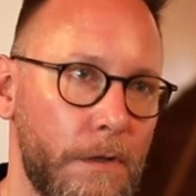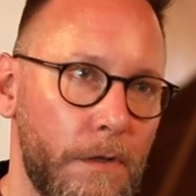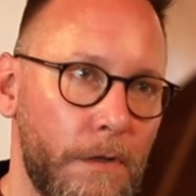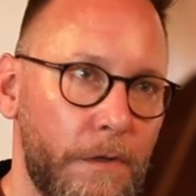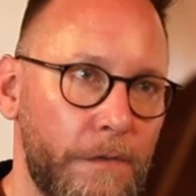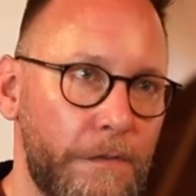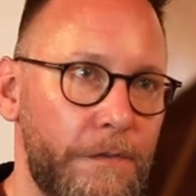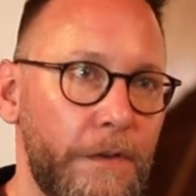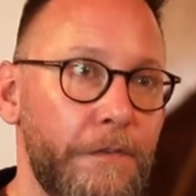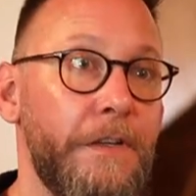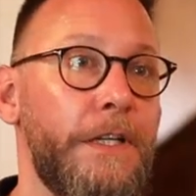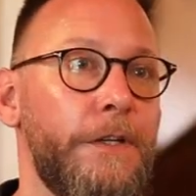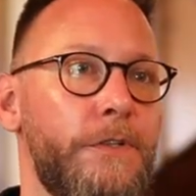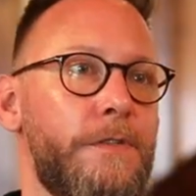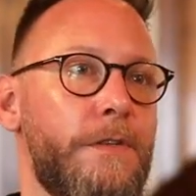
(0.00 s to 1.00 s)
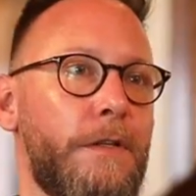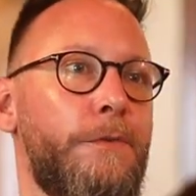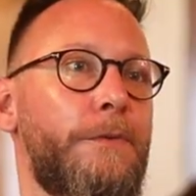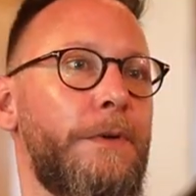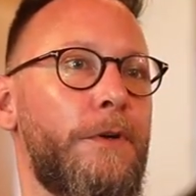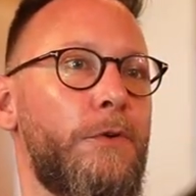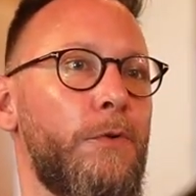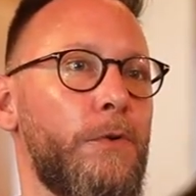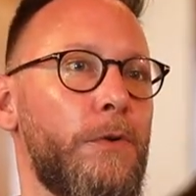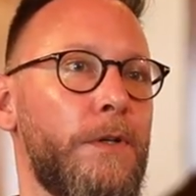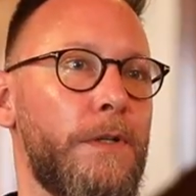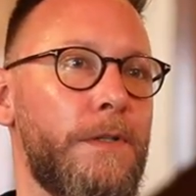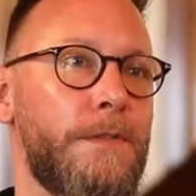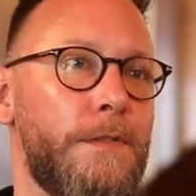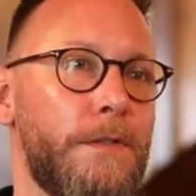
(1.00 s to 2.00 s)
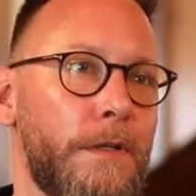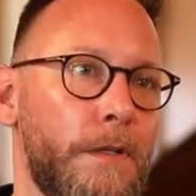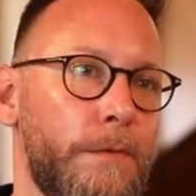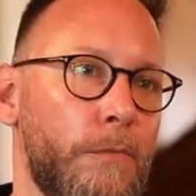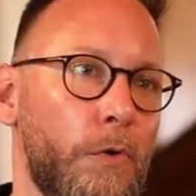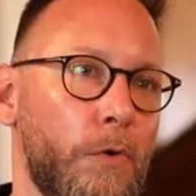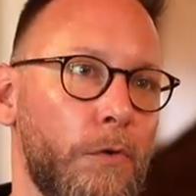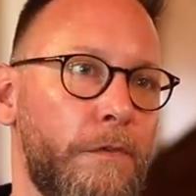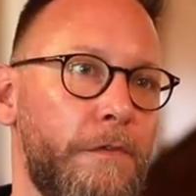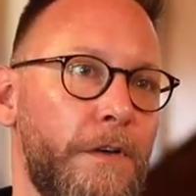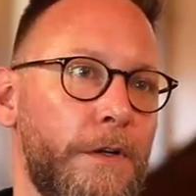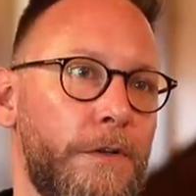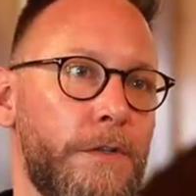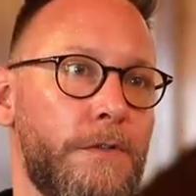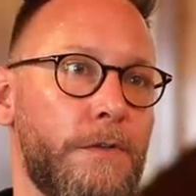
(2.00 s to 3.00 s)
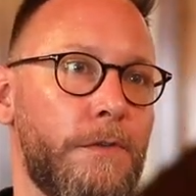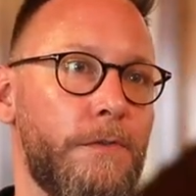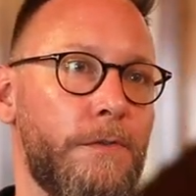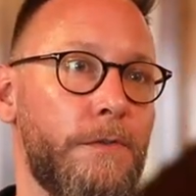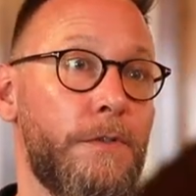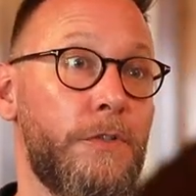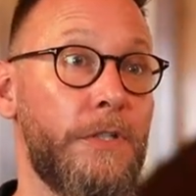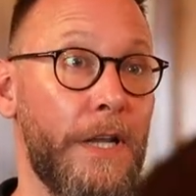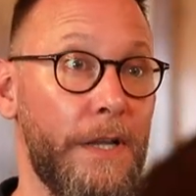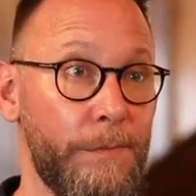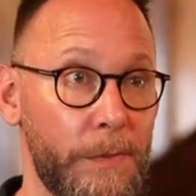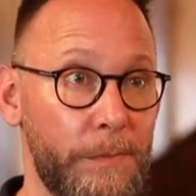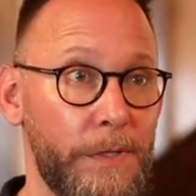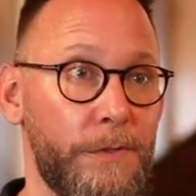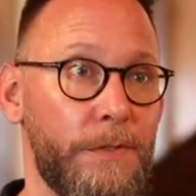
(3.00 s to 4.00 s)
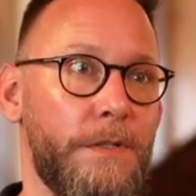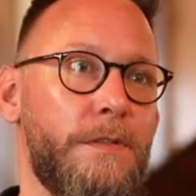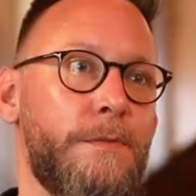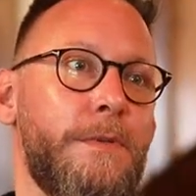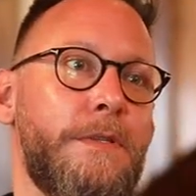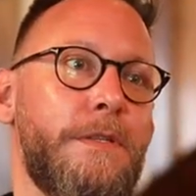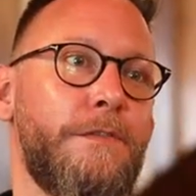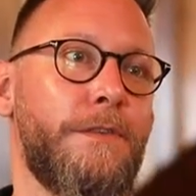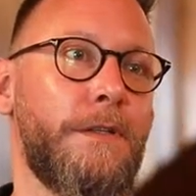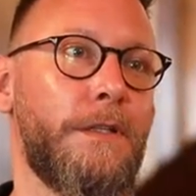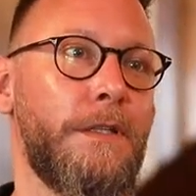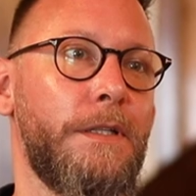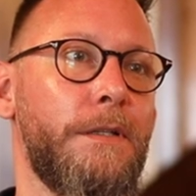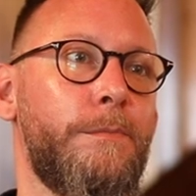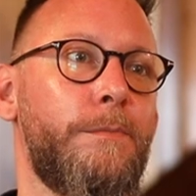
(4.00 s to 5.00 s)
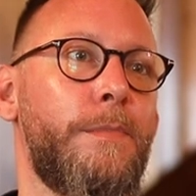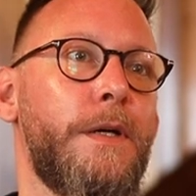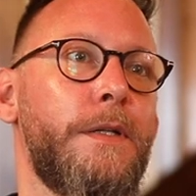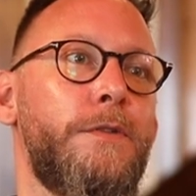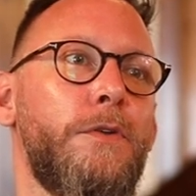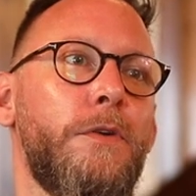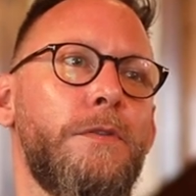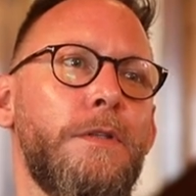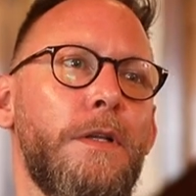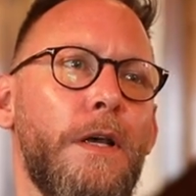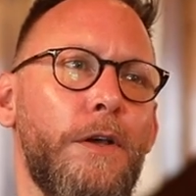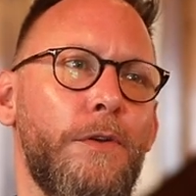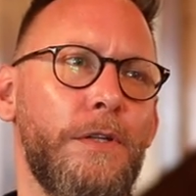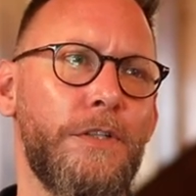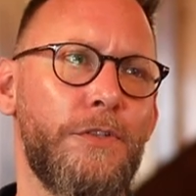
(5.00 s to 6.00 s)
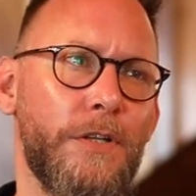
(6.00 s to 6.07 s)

of videos that we recorded um, all focus on chamber music specifically, but not only